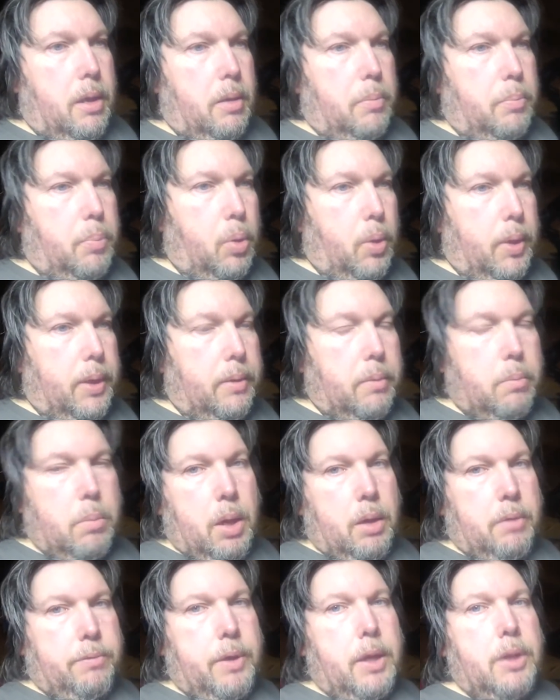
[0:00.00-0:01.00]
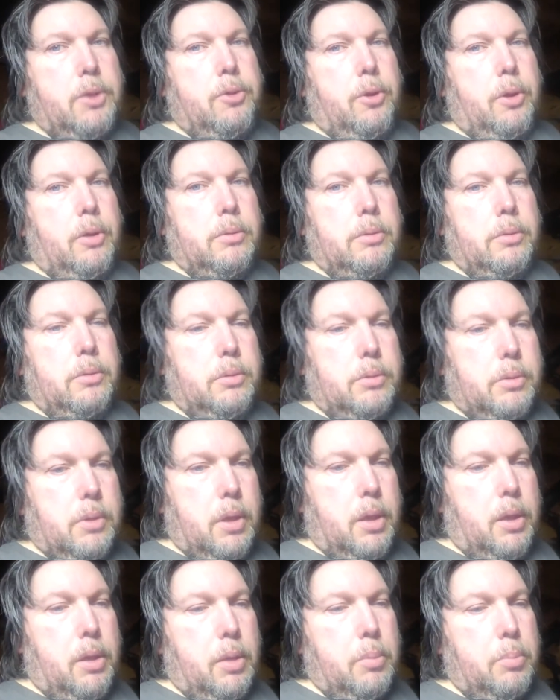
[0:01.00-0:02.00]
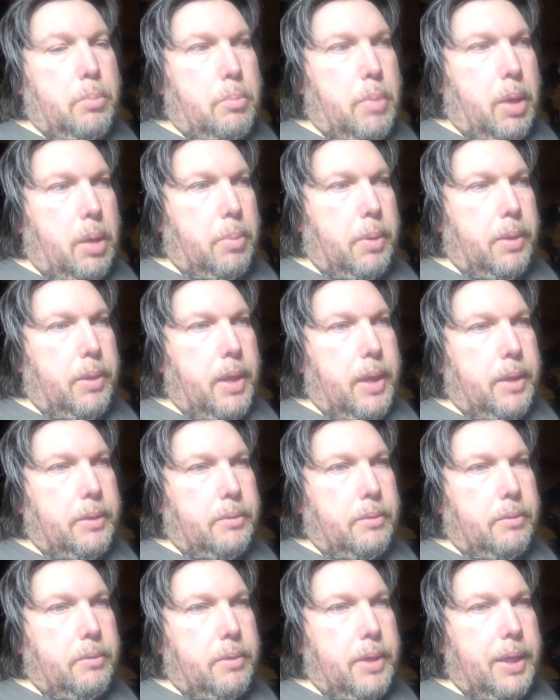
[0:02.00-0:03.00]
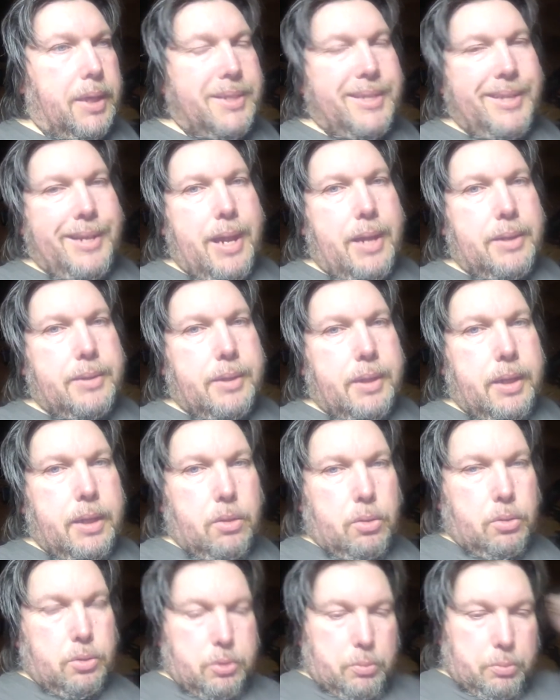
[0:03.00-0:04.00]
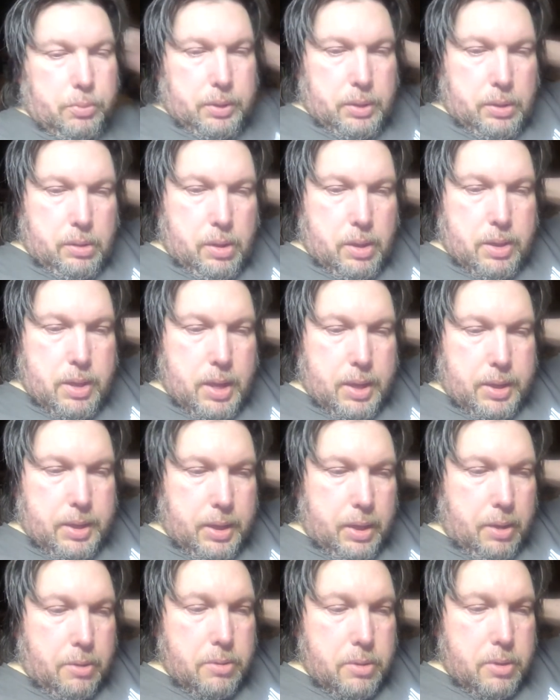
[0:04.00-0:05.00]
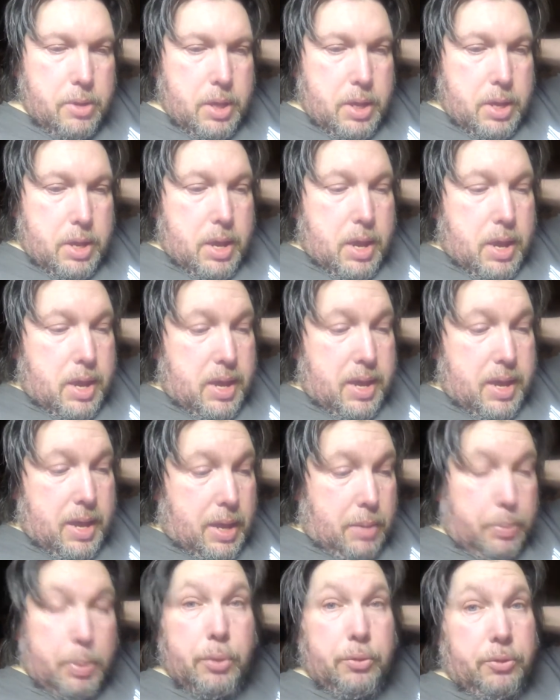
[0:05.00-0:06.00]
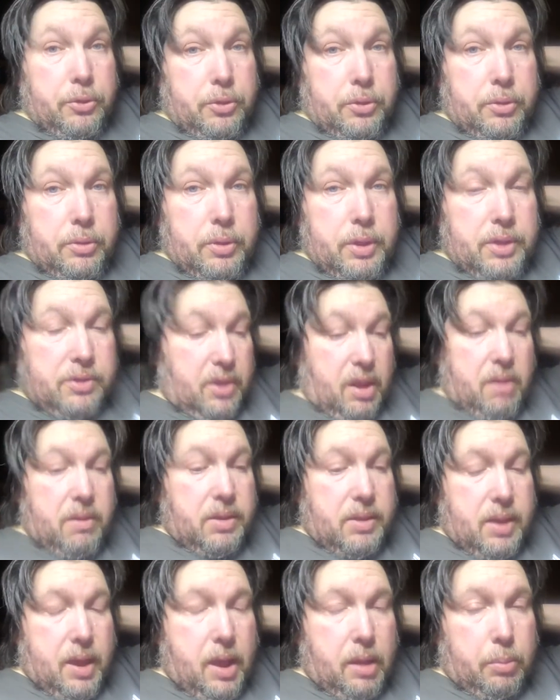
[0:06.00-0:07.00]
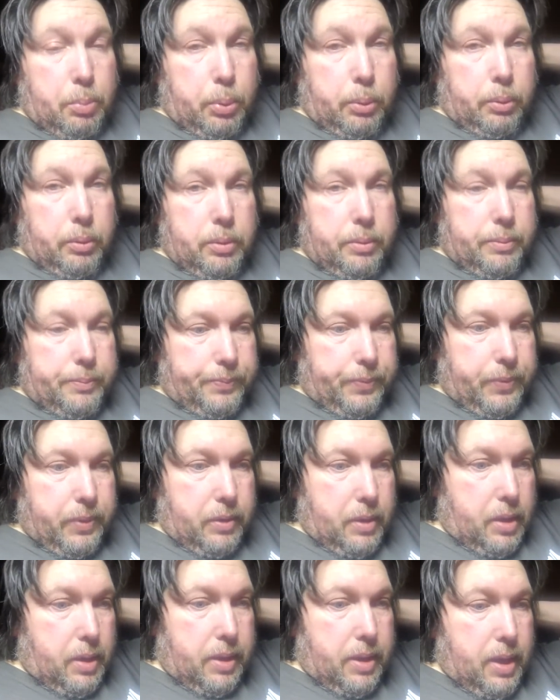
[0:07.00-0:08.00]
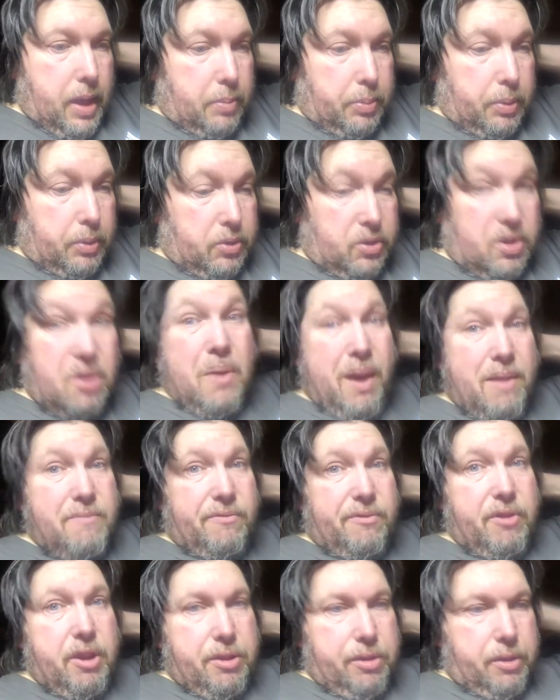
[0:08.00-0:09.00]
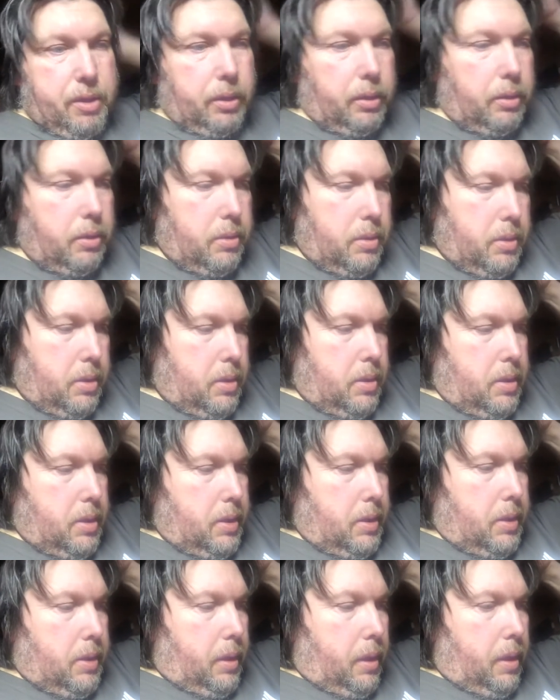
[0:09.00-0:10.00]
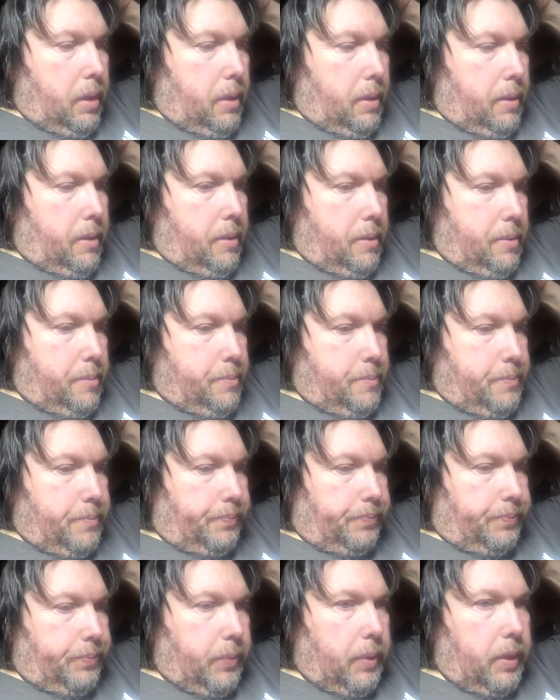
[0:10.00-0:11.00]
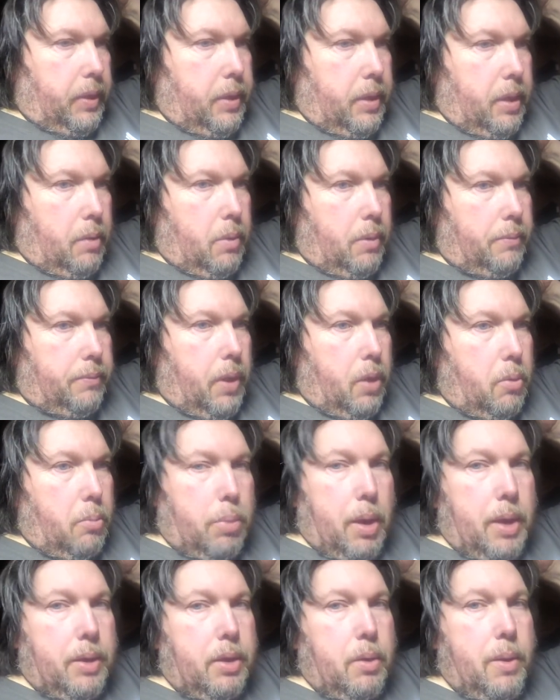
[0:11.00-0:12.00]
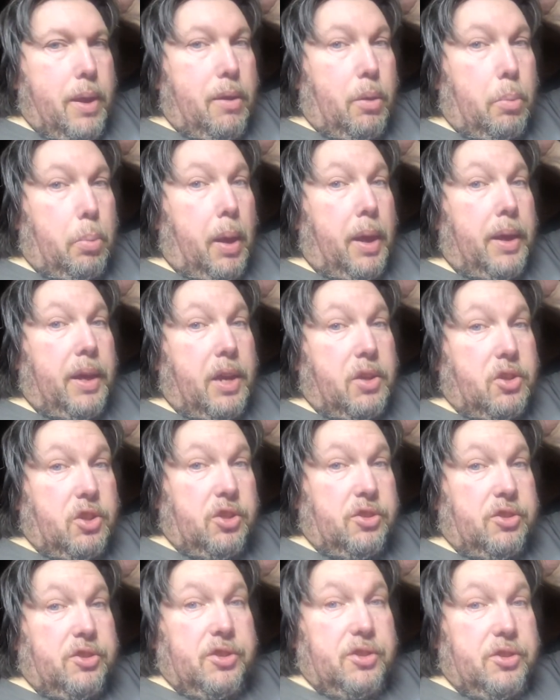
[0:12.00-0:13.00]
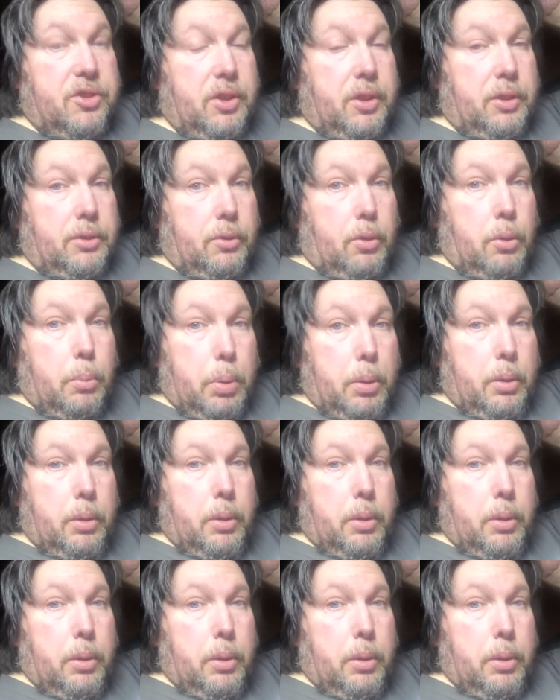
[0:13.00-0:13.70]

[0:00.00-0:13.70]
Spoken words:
put in at manufacturer. Maybe they nicked a gasket or something like that. You know, it happens. It's going to happen, and it happens to everything. You know, I've known brand new aeroplane engines to seize up,